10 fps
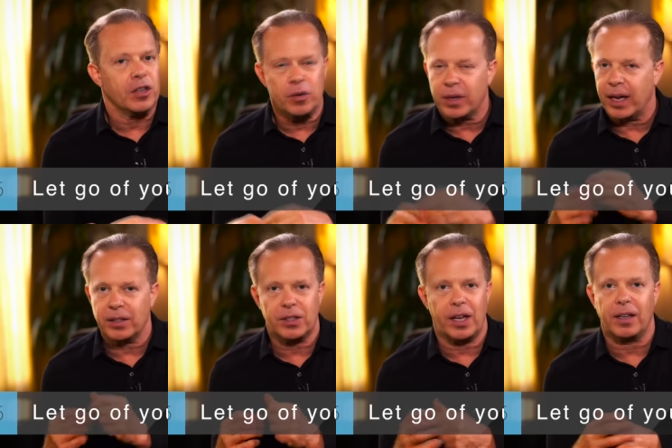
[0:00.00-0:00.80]
you
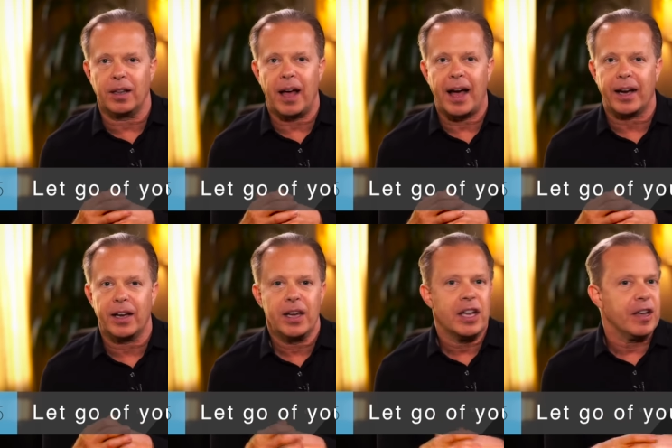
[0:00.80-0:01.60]
can't take lack.
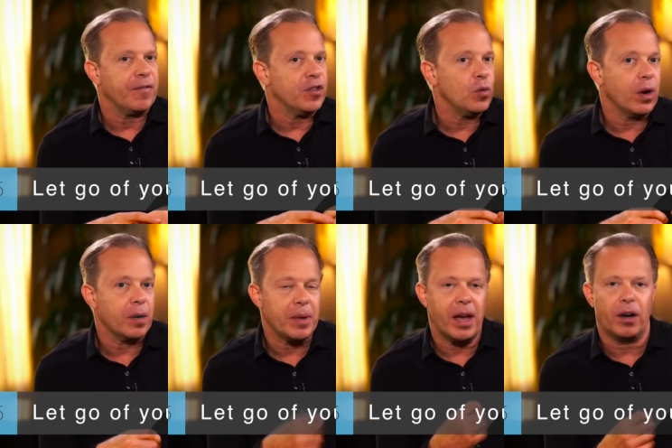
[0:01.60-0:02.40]
If you want
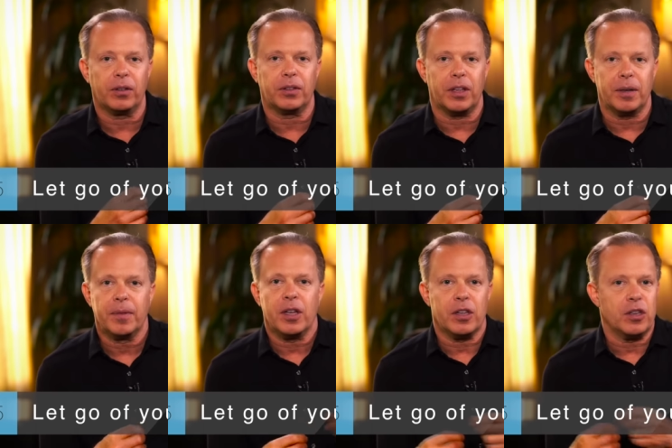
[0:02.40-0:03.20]
to be healthy,
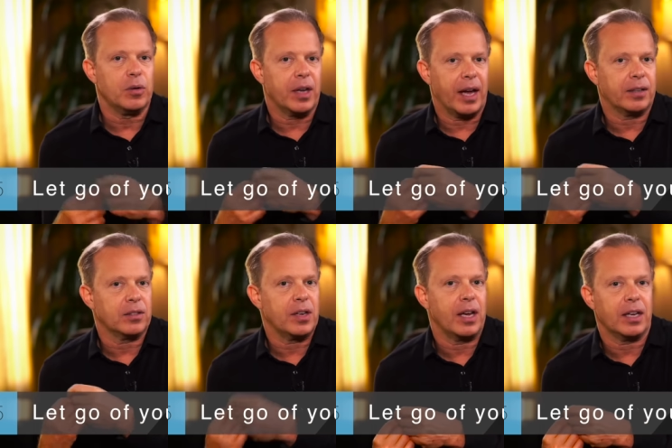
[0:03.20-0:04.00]
you
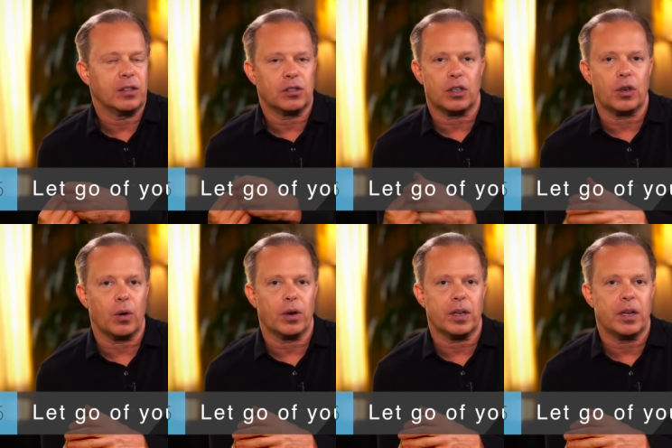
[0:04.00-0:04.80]
can't take
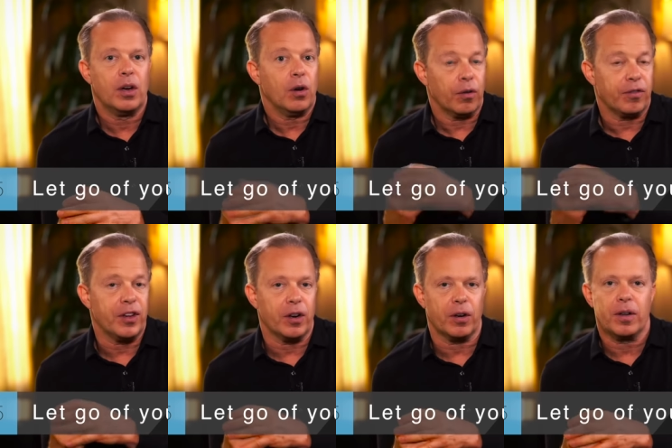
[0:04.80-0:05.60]
insecurity or
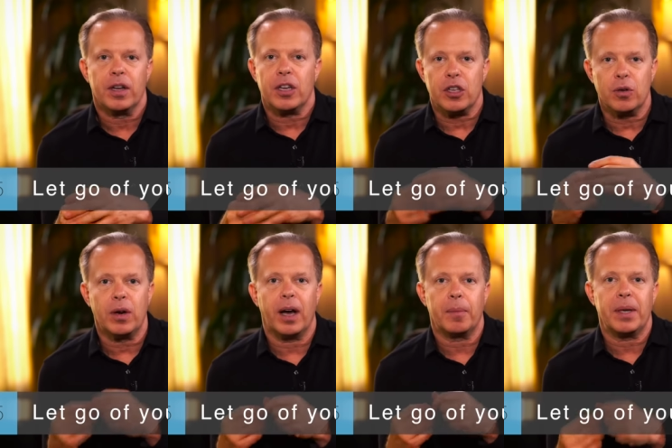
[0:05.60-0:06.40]
fear. You
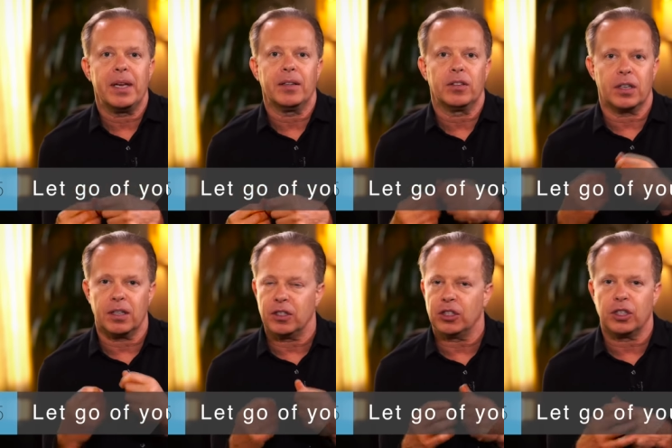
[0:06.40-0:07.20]
got to begin to
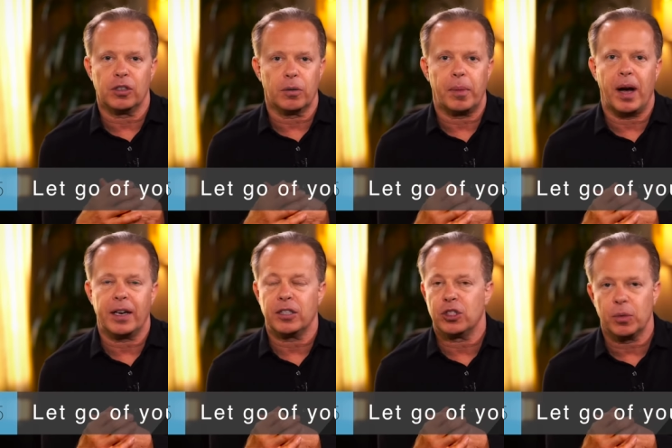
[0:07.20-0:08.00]
condition your
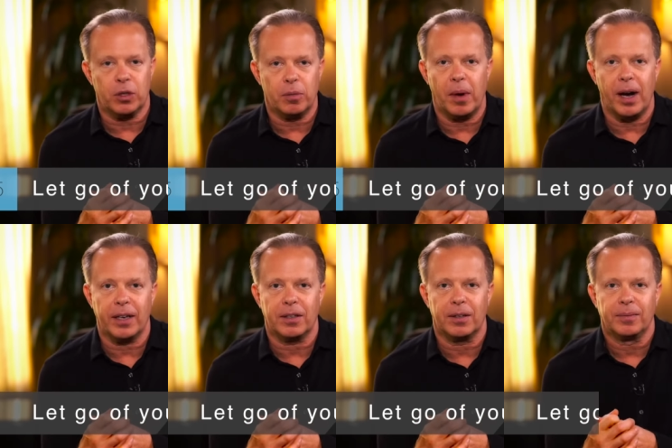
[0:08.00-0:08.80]
body to a new
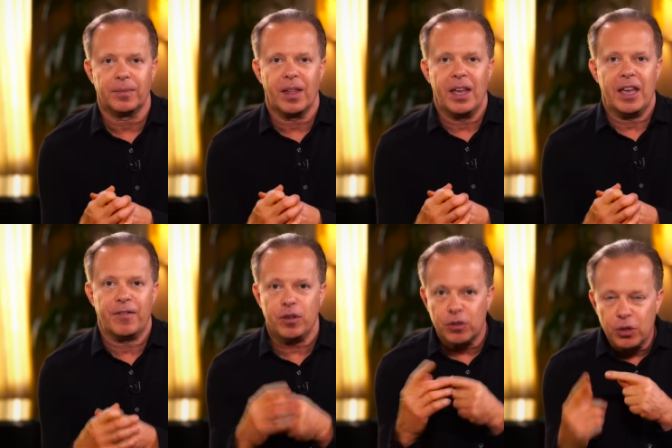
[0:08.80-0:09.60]
mind.
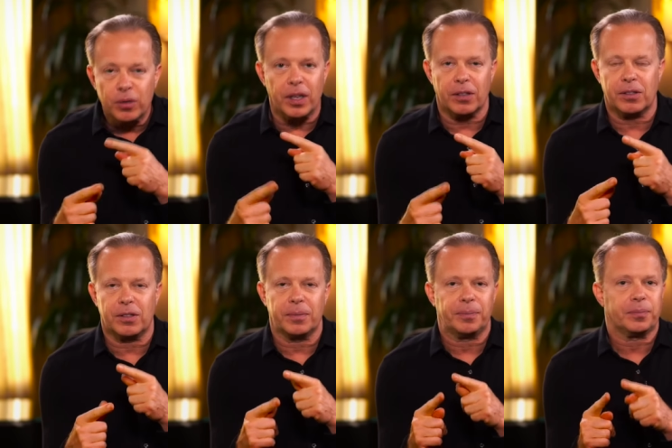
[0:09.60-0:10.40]
If you do this